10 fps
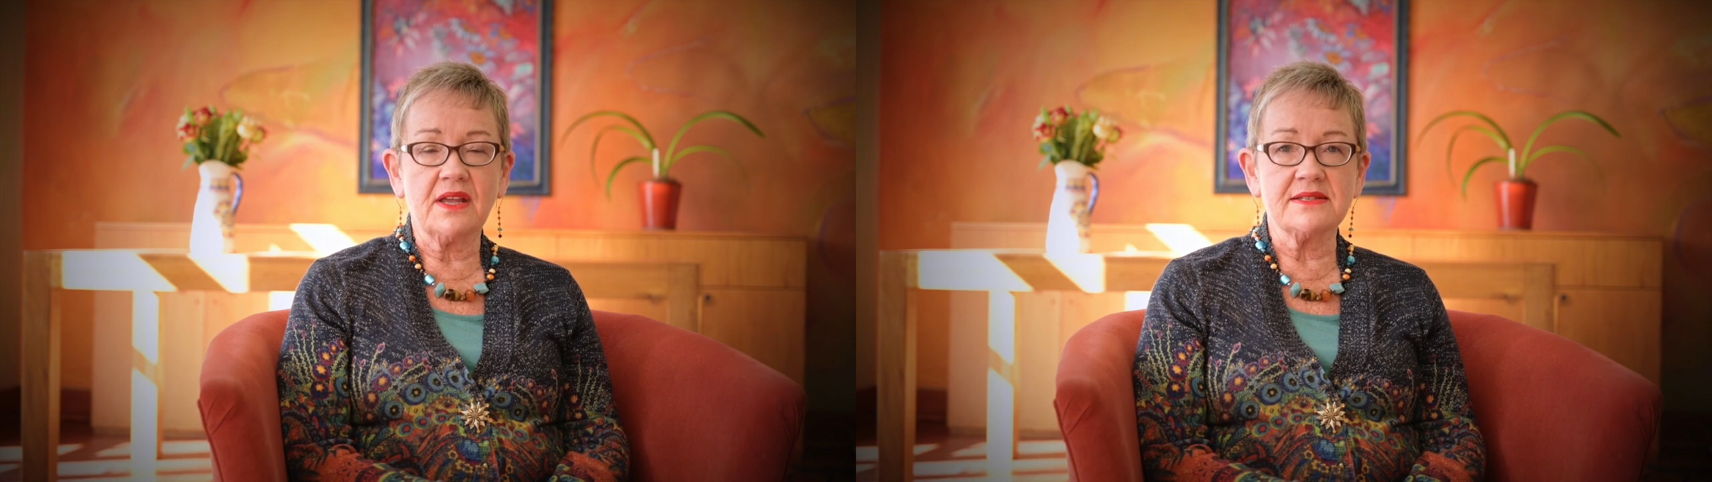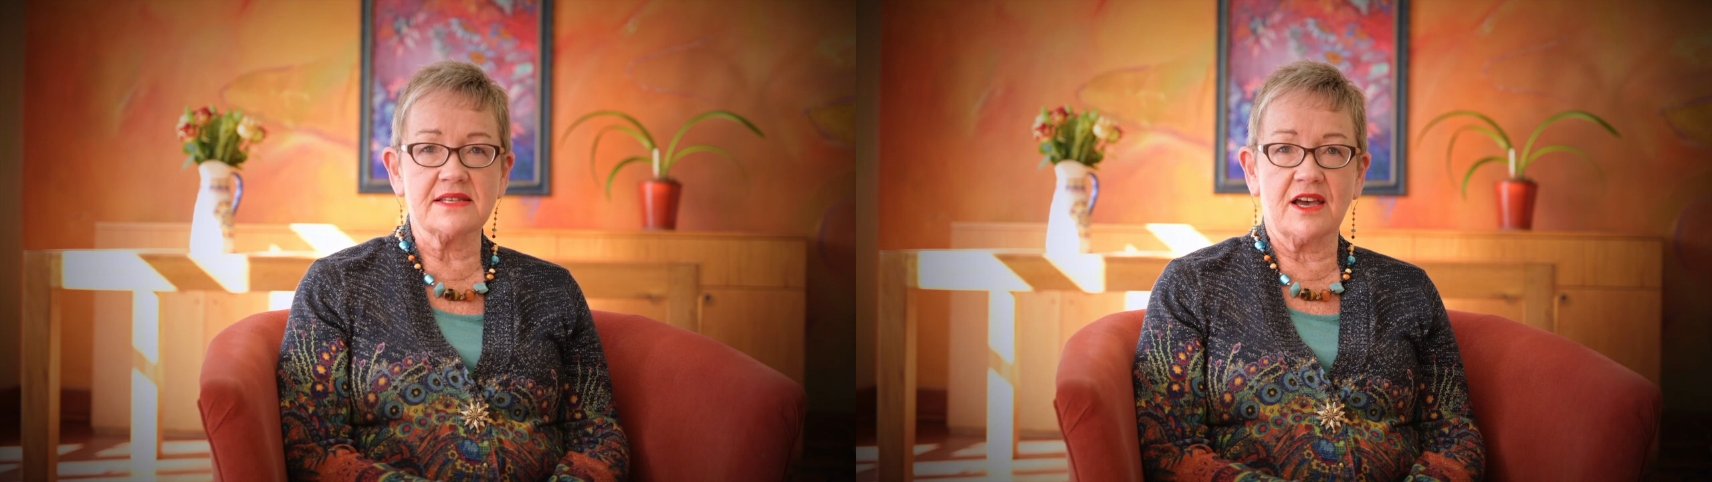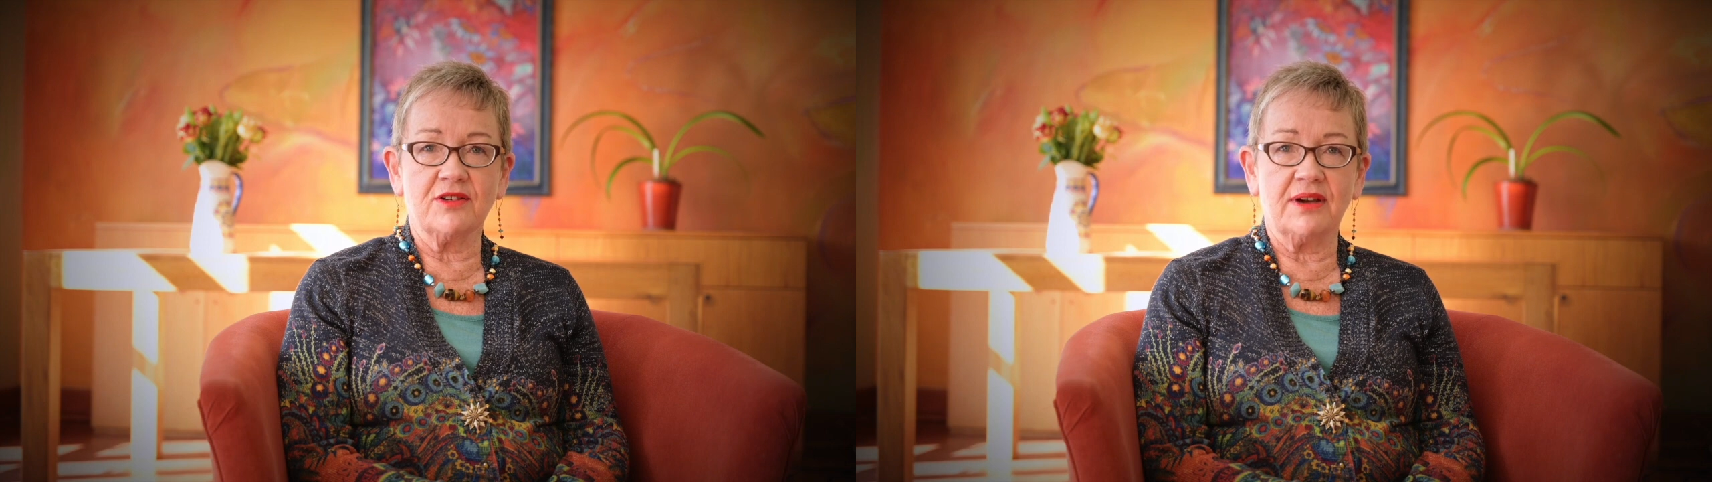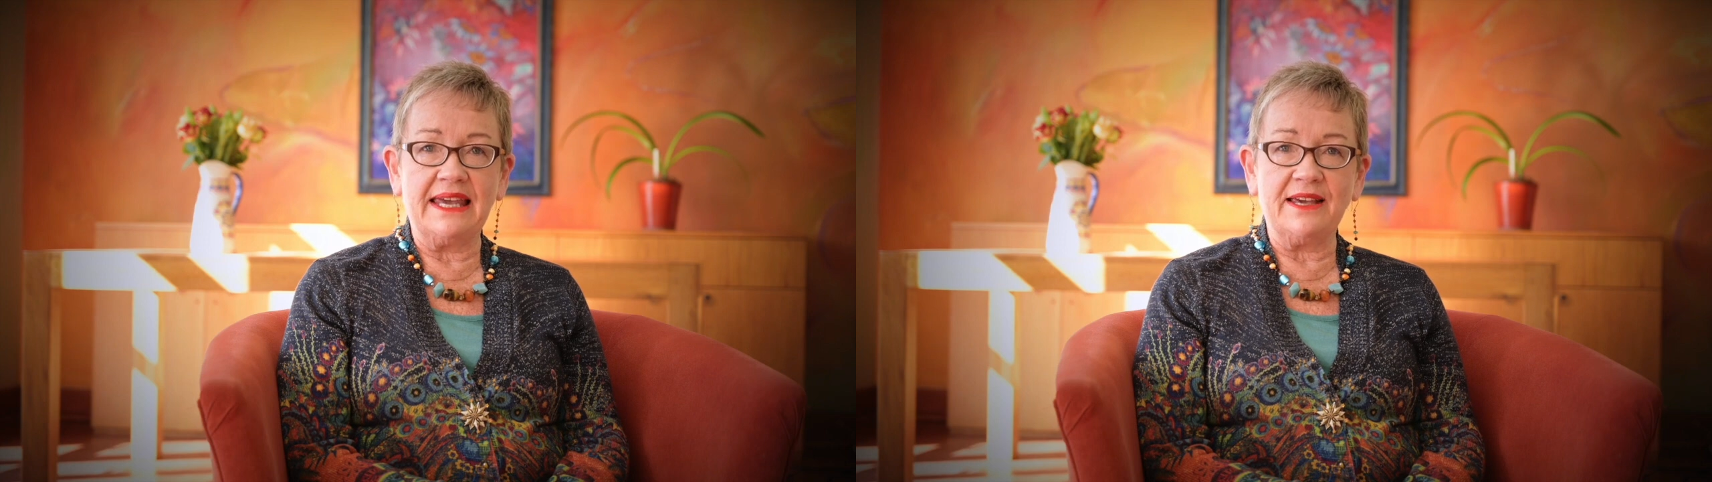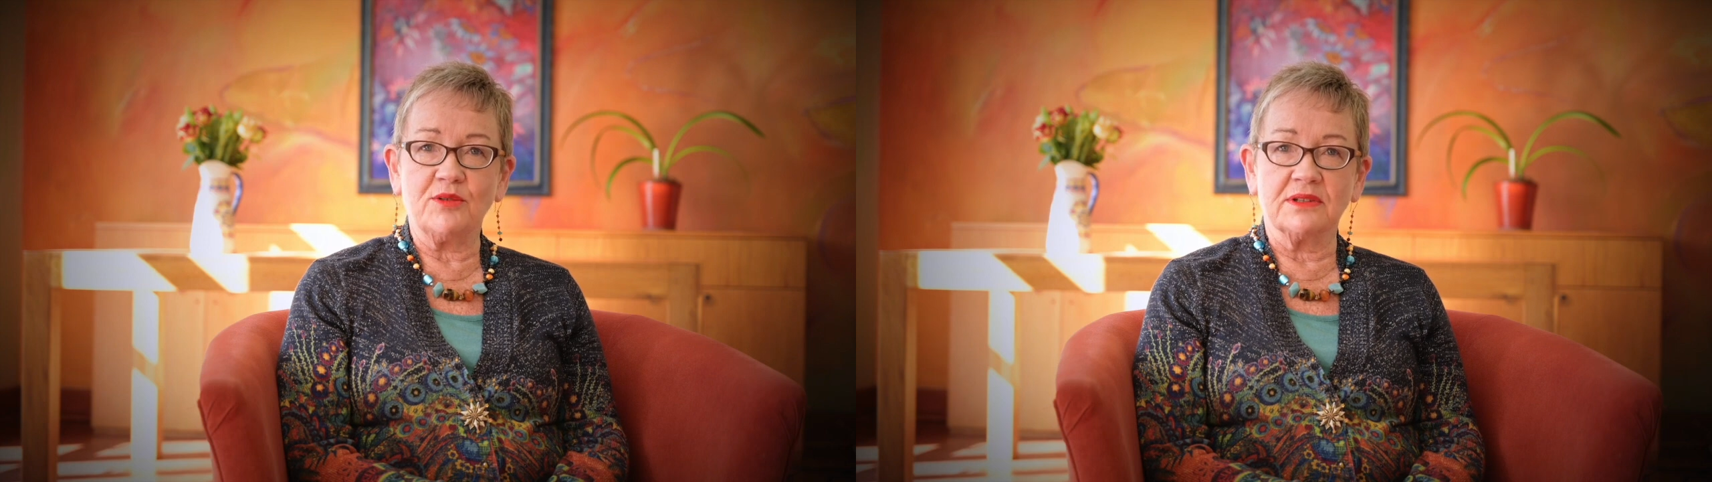So
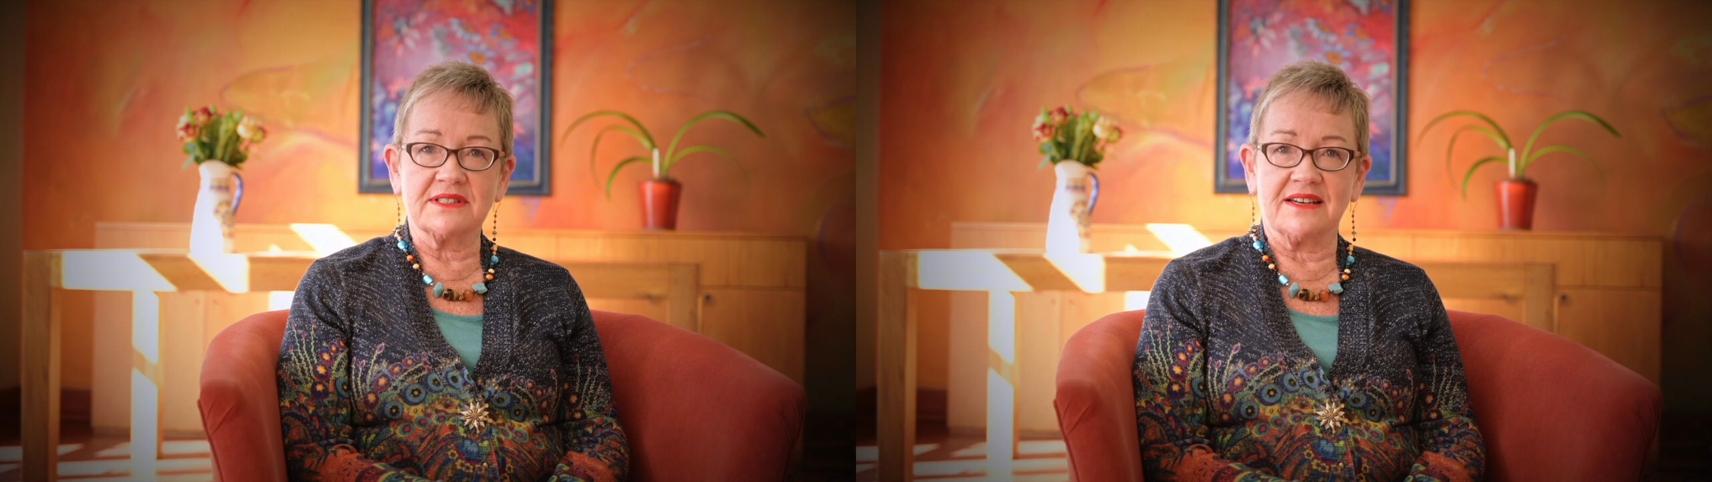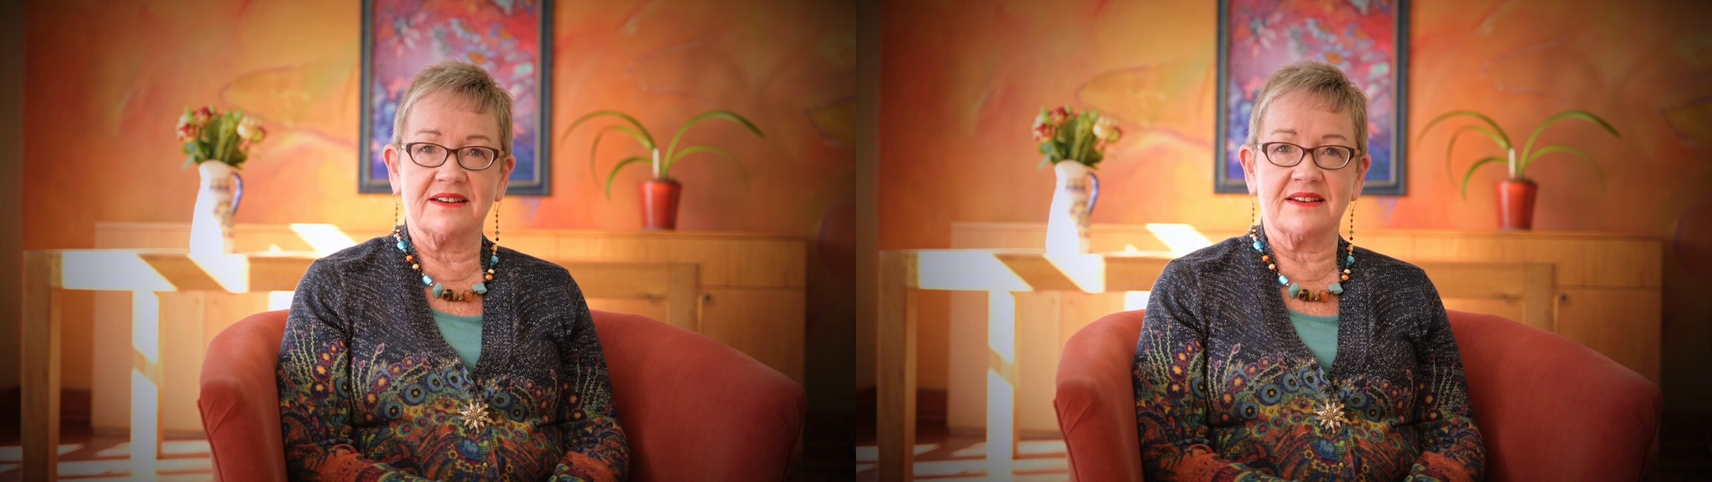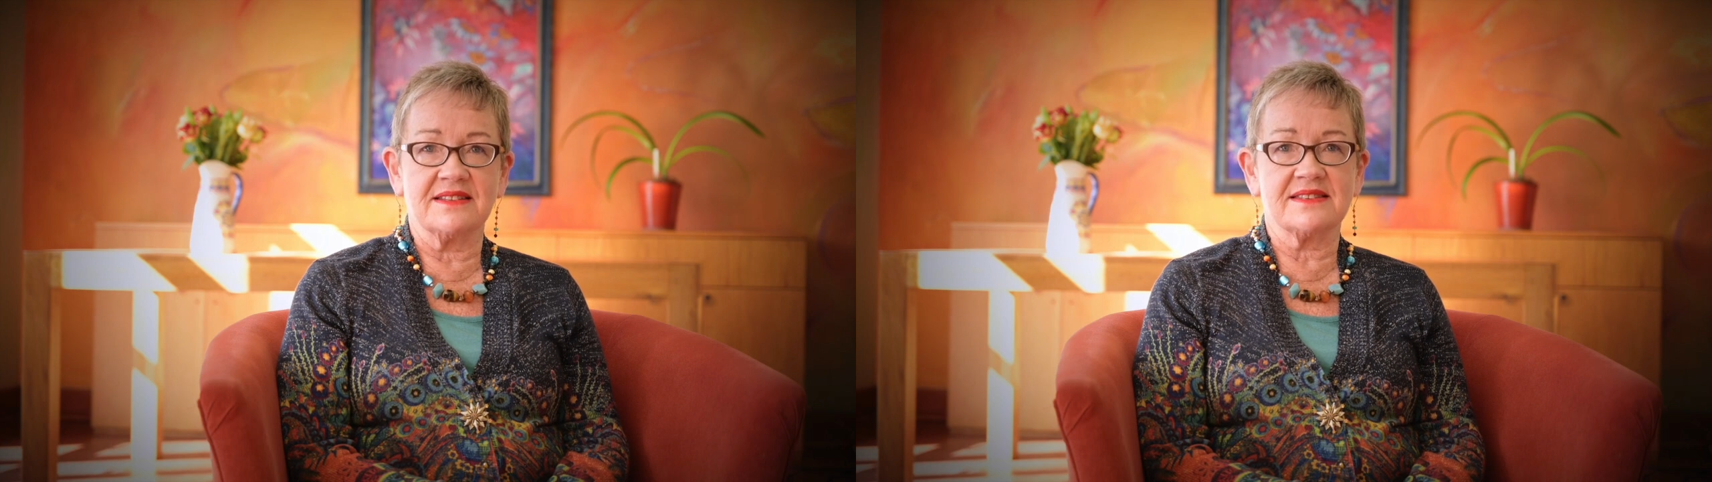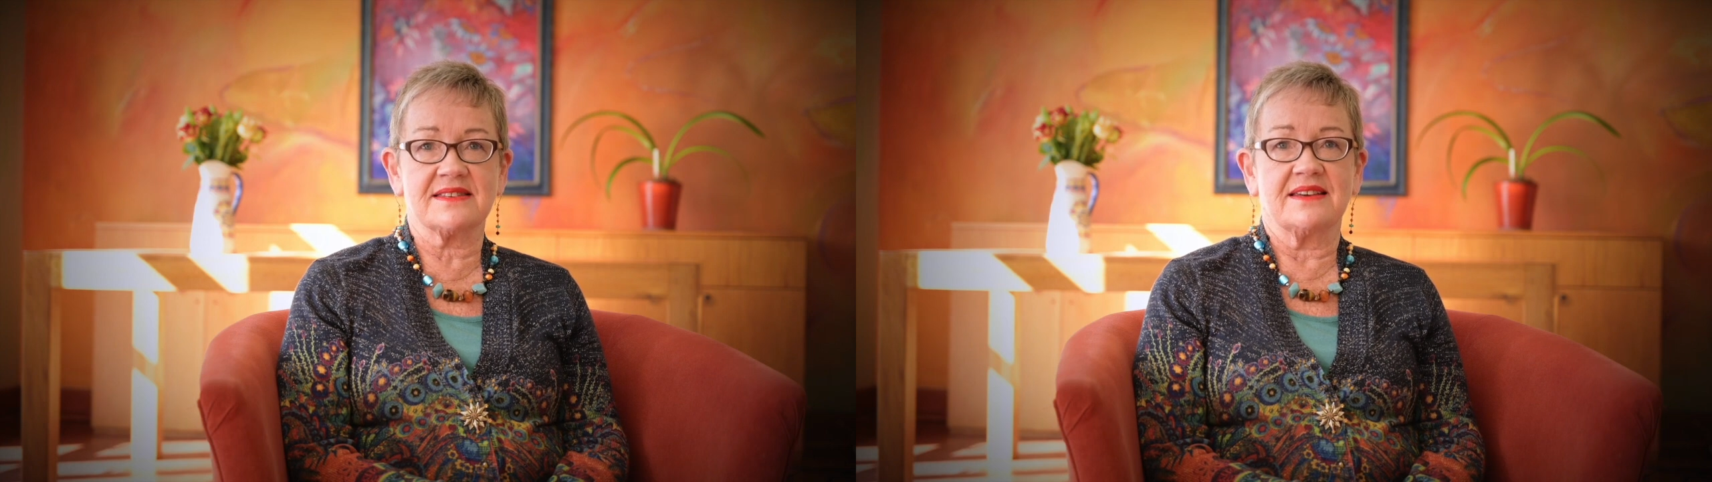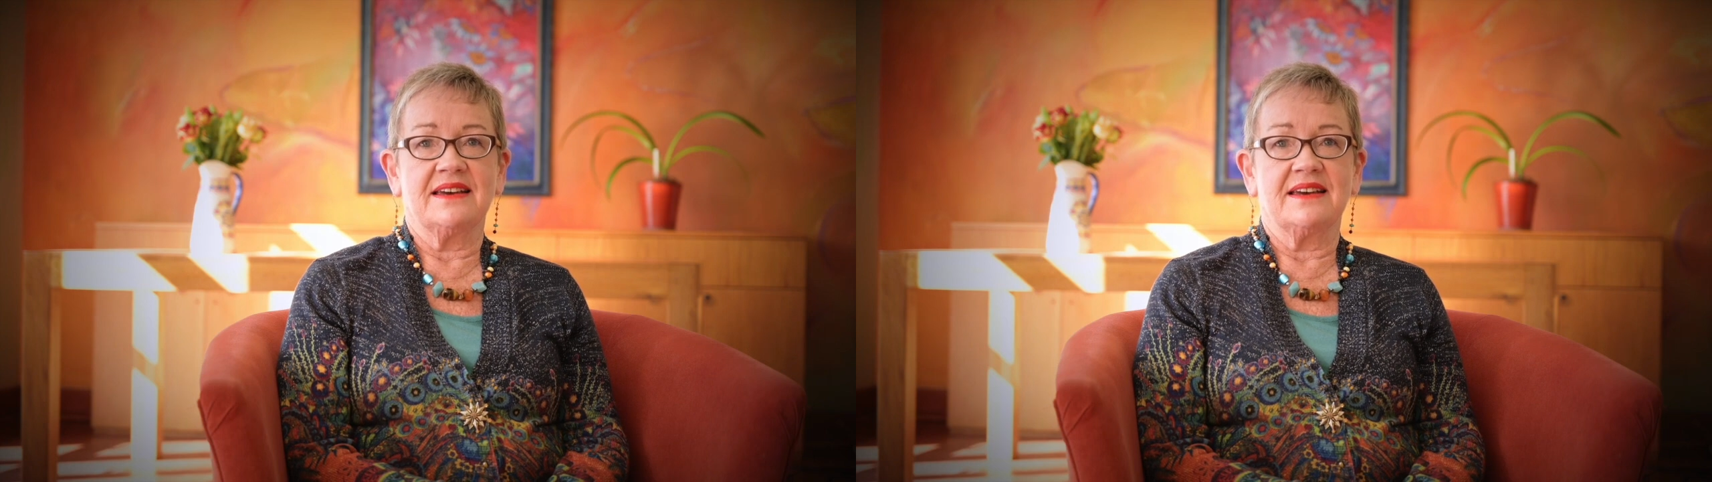equal turns,